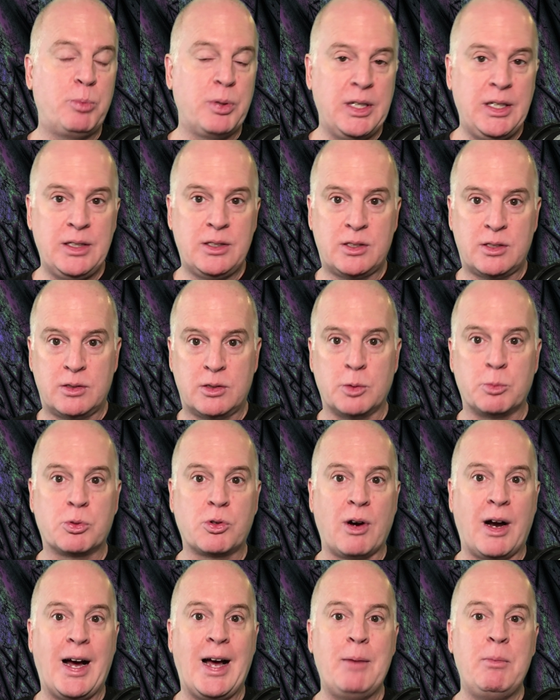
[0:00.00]
please
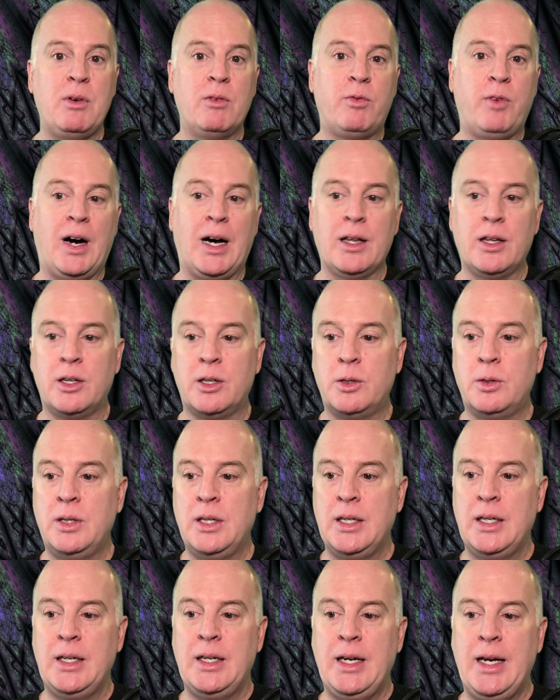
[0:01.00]
subscribe and follow
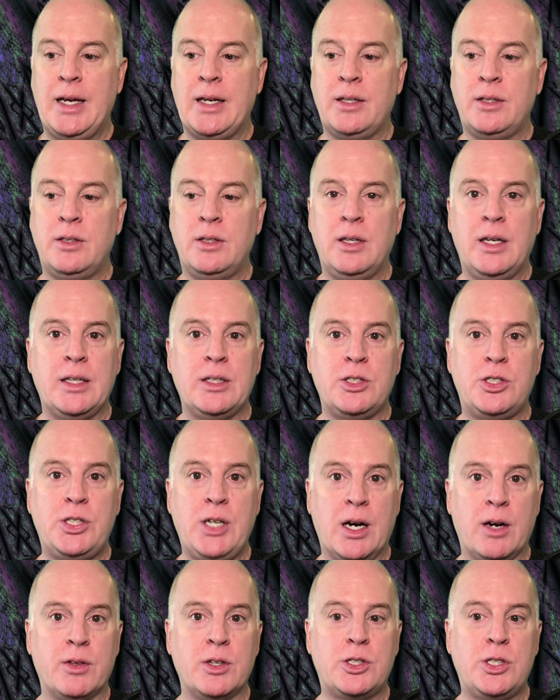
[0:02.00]
and
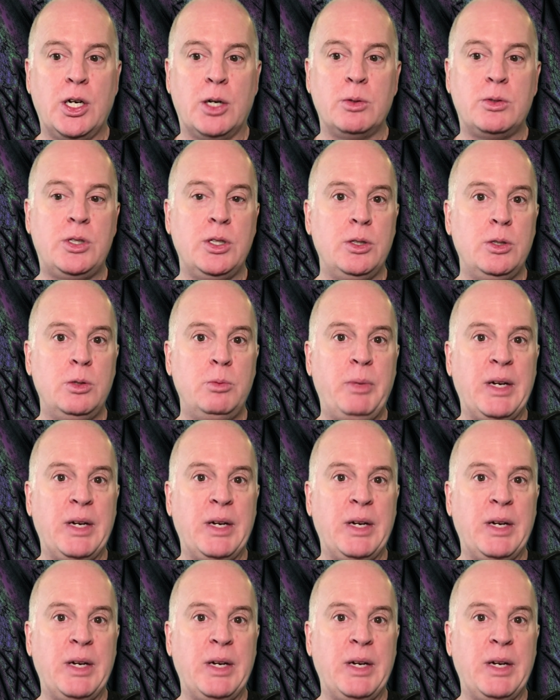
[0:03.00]
share the show too,